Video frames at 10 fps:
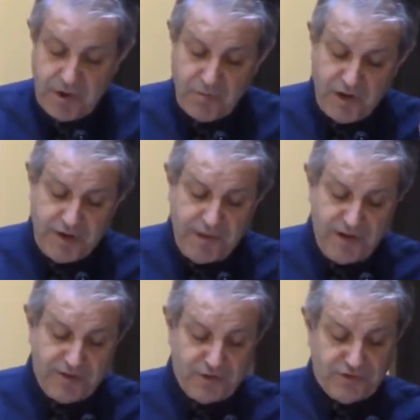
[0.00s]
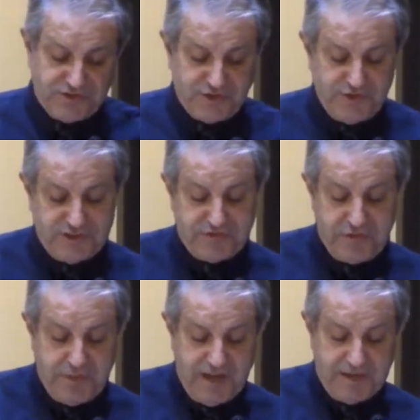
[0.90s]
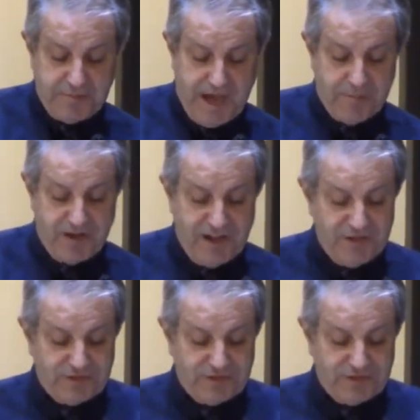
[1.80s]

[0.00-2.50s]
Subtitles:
But what about those Jews who remained in Babylon,